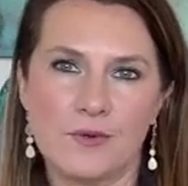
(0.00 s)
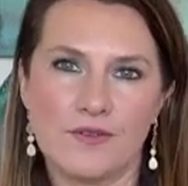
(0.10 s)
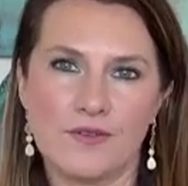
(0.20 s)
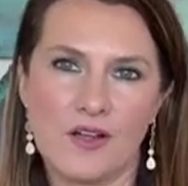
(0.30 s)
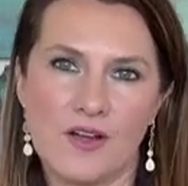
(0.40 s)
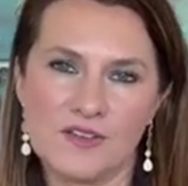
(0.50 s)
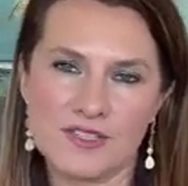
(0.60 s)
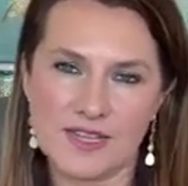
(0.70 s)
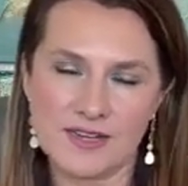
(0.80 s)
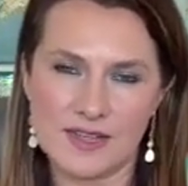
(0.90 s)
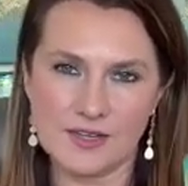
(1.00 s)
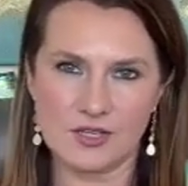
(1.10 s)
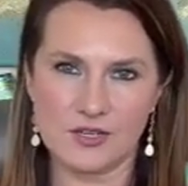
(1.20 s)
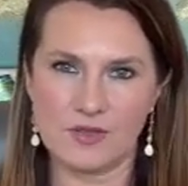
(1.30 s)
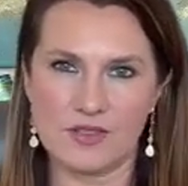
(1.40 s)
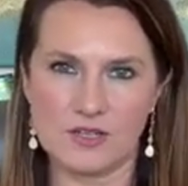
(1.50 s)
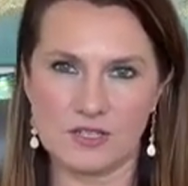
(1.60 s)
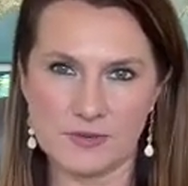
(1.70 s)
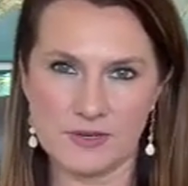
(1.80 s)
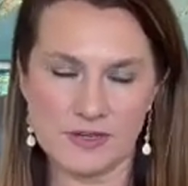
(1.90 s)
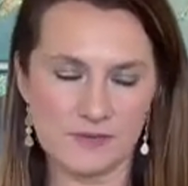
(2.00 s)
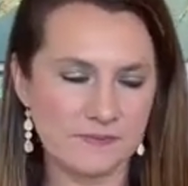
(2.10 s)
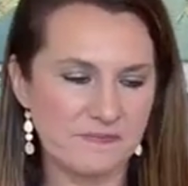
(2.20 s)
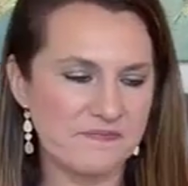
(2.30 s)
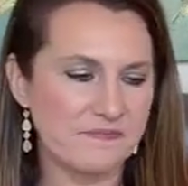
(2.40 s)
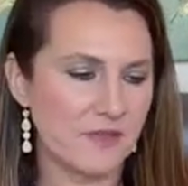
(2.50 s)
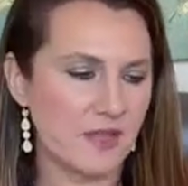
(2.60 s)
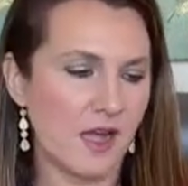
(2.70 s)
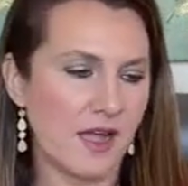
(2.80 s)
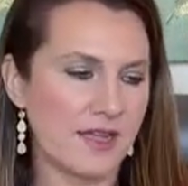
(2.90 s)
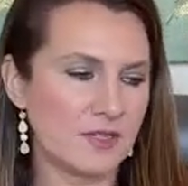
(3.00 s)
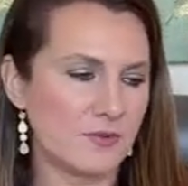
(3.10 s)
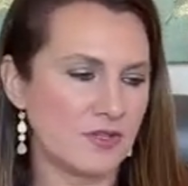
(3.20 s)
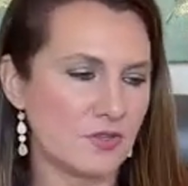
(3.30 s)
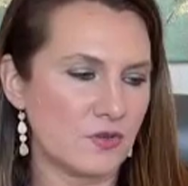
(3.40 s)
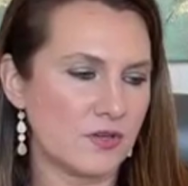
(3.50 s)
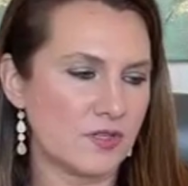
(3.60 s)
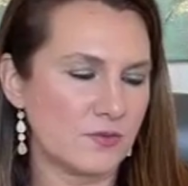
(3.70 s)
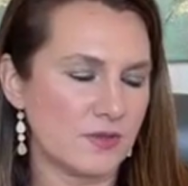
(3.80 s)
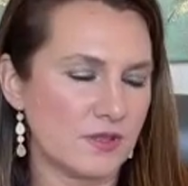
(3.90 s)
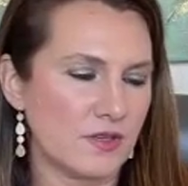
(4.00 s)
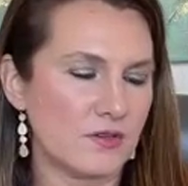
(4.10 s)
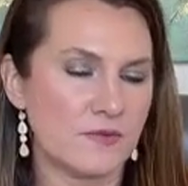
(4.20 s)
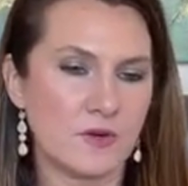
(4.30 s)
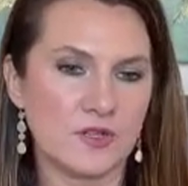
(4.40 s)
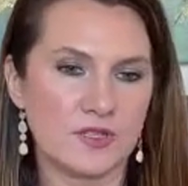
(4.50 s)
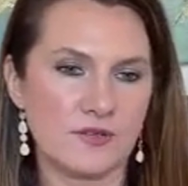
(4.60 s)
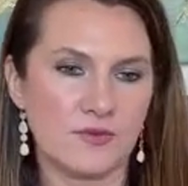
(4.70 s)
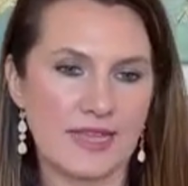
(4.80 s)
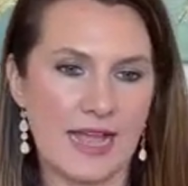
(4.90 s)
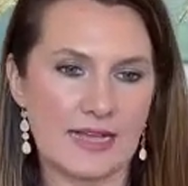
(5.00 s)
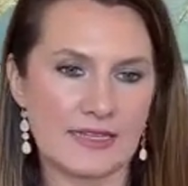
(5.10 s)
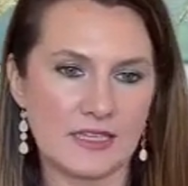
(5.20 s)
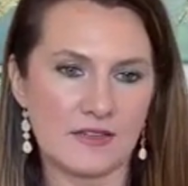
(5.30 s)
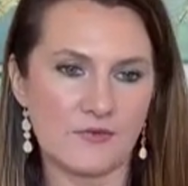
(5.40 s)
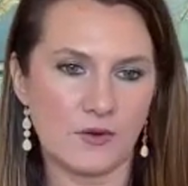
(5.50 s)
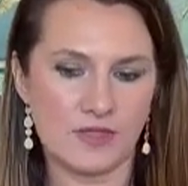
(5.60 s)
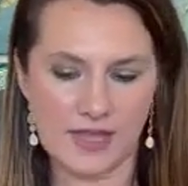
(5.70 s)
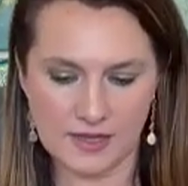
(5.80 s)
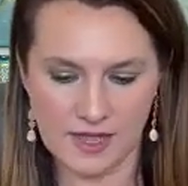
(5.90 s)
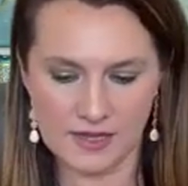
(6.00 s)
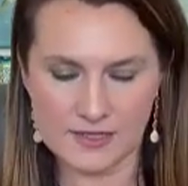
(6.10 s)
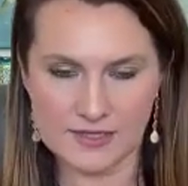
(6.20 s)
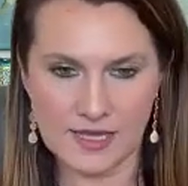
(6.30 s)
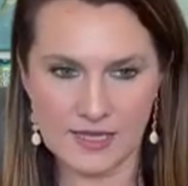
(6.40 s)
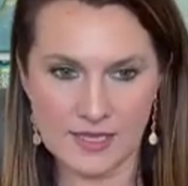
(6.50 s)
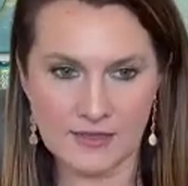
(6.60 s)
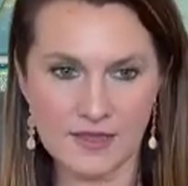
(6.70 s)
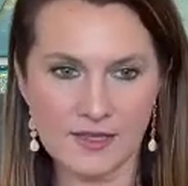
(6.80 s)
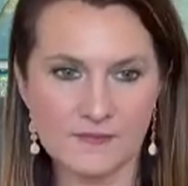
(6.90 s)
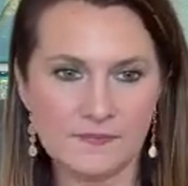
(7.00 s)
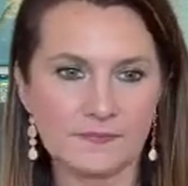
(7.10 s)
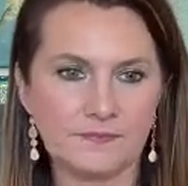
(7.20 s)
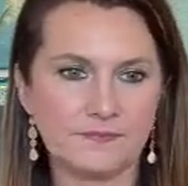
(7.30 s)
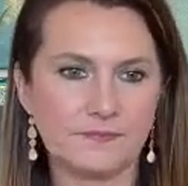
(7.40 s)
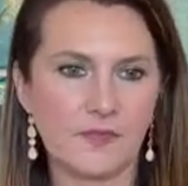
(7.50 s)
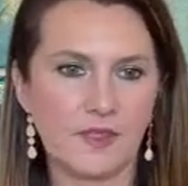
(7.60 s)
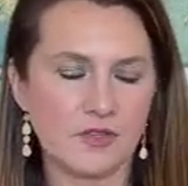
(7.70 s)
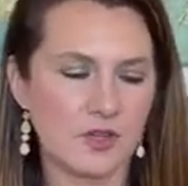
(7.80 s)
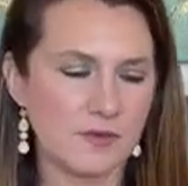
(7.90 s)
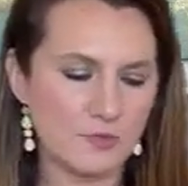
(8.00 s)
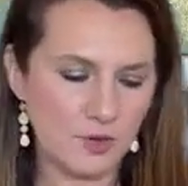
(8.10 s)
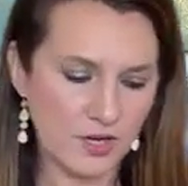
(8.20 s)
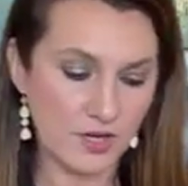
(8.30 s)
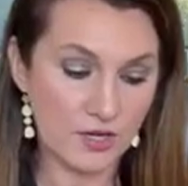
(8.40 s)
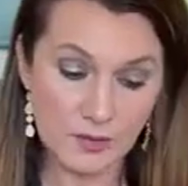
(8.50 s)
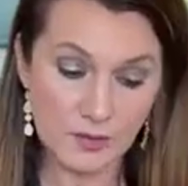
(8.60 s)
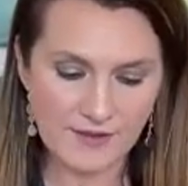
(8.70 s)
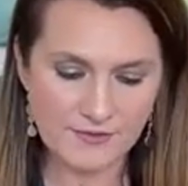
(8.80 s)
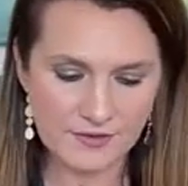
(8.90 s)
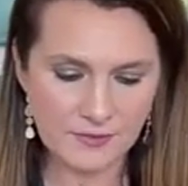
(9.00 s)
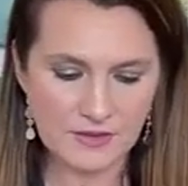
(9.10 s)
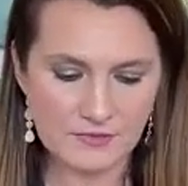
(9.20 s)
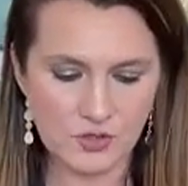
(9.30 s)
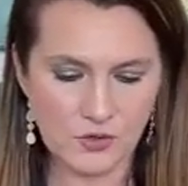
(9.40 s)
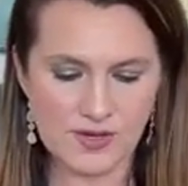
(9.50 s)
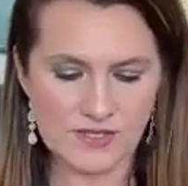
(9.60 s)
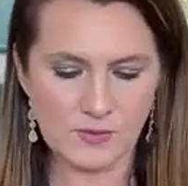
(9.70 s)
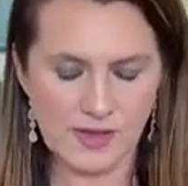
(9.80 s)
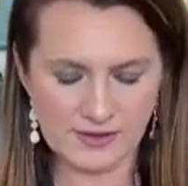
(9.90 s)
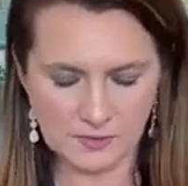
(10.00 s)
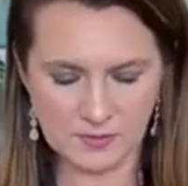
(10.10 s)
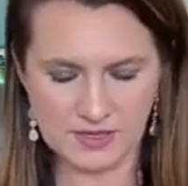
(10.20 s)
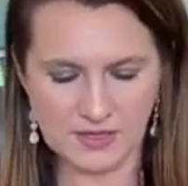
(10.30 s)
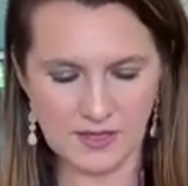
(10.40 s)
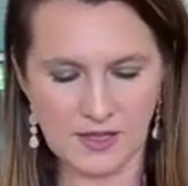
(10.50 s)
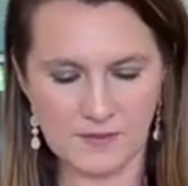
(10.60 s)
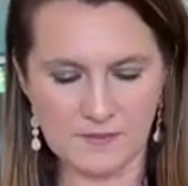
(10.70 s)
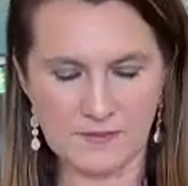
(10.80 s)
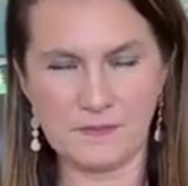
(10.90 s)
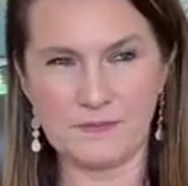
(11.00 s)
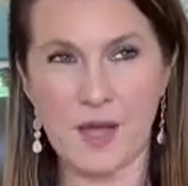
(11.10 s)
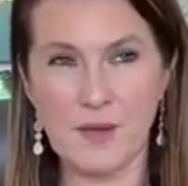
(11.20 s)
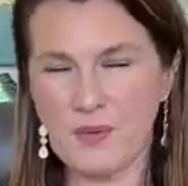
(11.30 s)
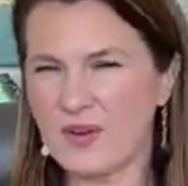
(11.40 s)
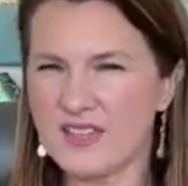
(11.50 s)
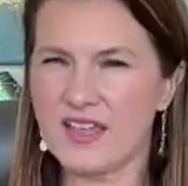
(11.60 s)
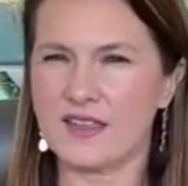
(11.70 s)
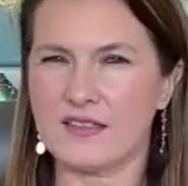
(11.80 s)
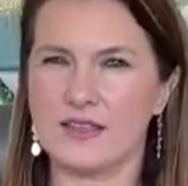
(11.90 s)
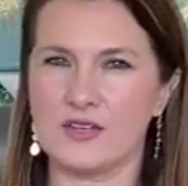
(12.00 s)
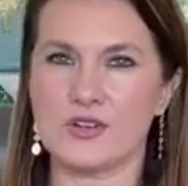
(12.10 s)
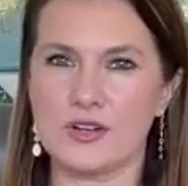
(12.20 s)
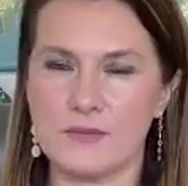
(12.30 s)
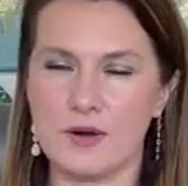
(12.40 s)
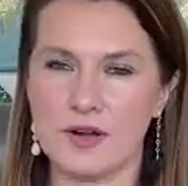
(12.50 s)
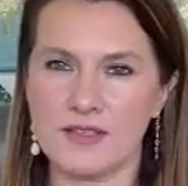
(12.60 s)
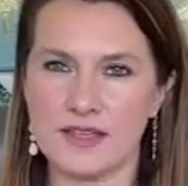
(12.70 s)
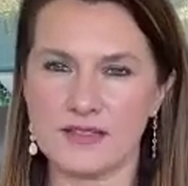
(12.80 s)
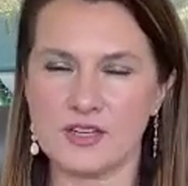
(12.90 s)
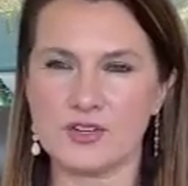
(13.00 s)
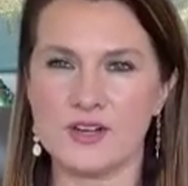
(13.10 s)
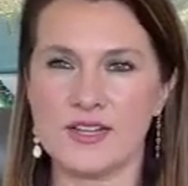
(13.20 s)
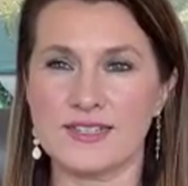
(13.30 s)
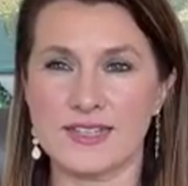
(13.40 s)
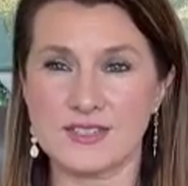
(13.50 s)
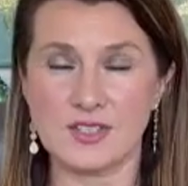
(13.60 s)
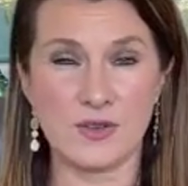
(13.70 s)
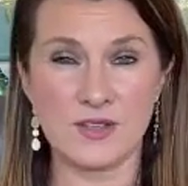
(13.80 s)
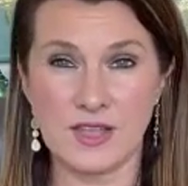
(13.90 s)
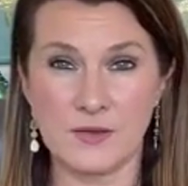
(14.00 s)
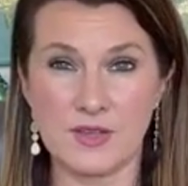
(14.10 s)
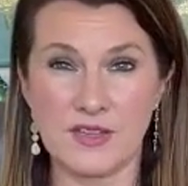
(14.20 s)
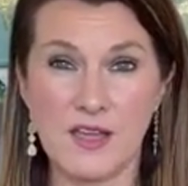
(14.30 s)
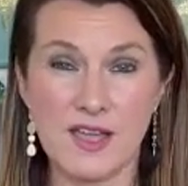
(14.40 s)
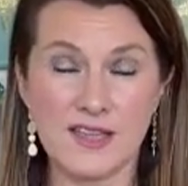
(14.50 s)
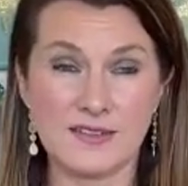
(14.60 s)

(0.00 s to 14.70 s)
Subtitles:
more of a conscious connection with our spirit guides, with source, with the universe, and really asking for that guidance and that healing, so much more can occur. We have free will of choice, so we have to be a part of that healing journey. Part of that healing journey is us knowing that we